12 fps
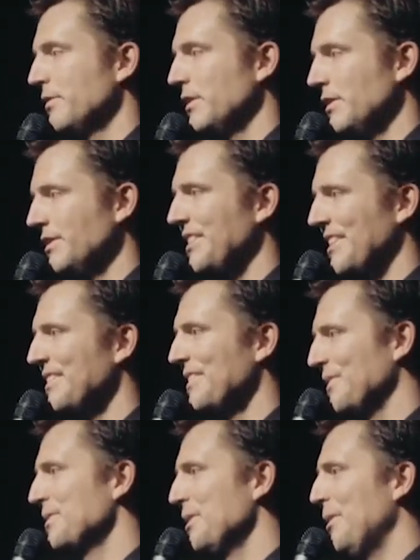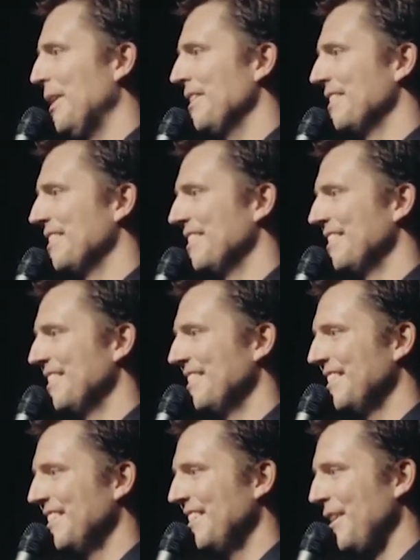She's like, do it.
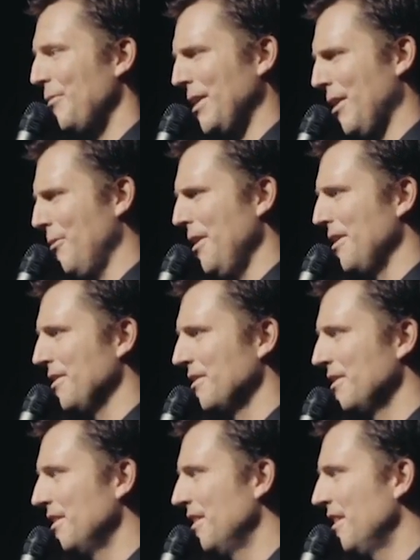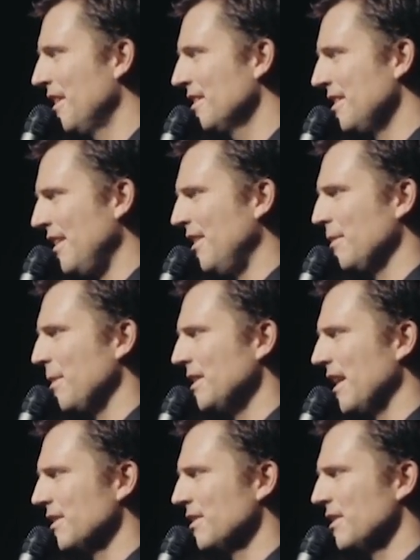I'm like, I will. Because I like my
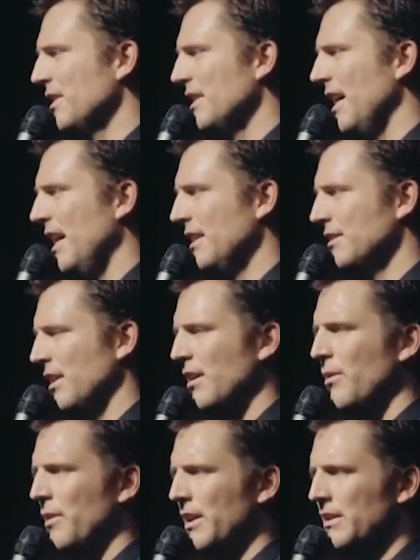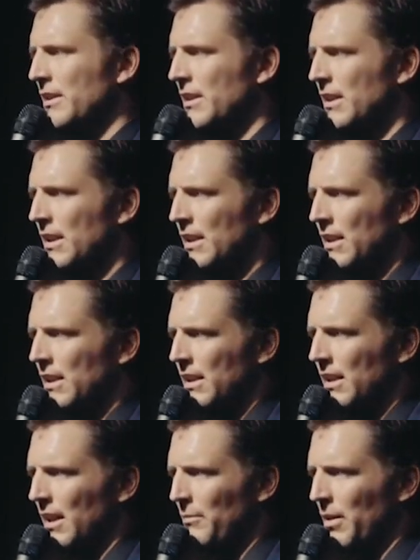doctor. He's a good guy. So I go in.
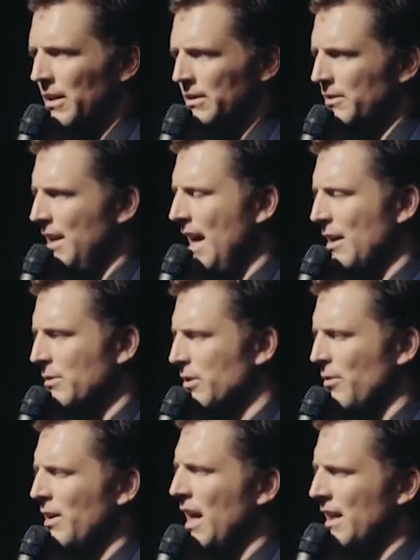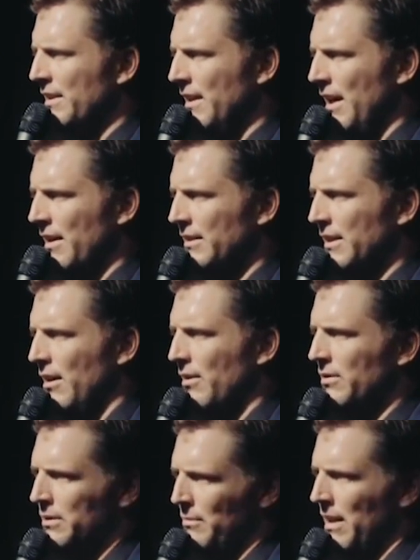And I'm like, so doc, what's going on in there? You
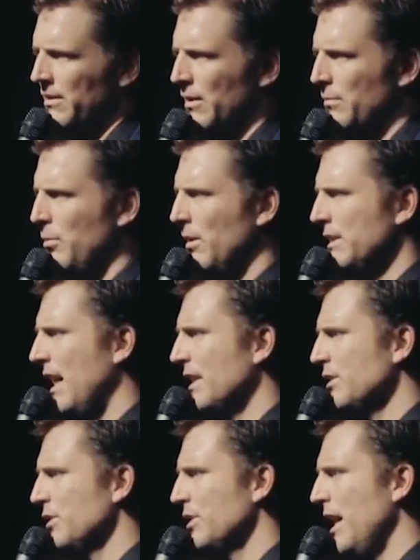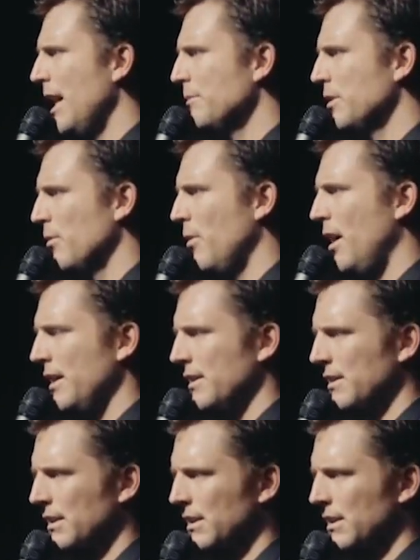know, is my little boy dodging jabs or what?